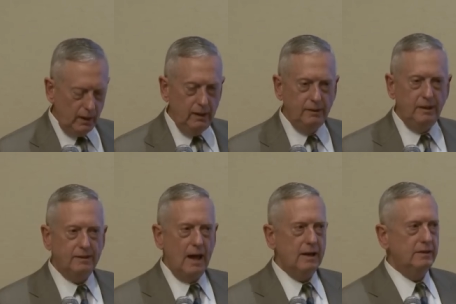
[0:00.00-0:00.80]
he's
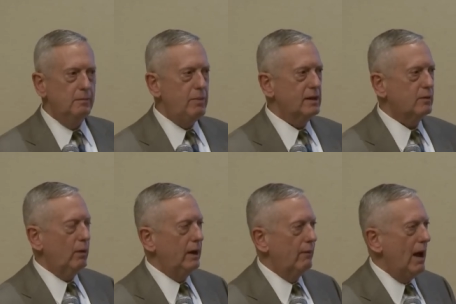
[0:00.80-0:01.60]
decided the best
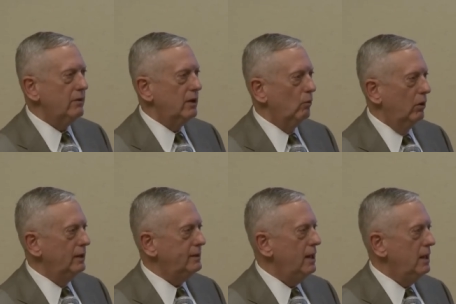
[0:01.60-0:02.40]
way around it was